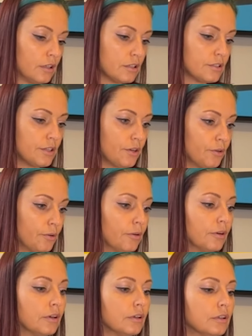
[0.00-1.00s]
So
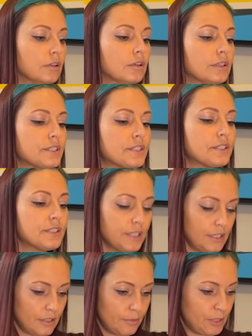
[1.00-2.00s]
let's see,
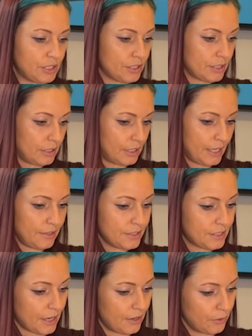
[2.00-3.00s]
let me just lay this
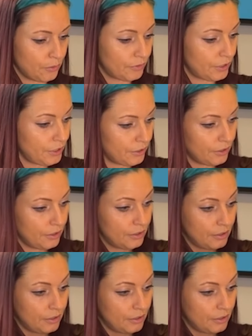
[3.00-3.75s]
guy over here.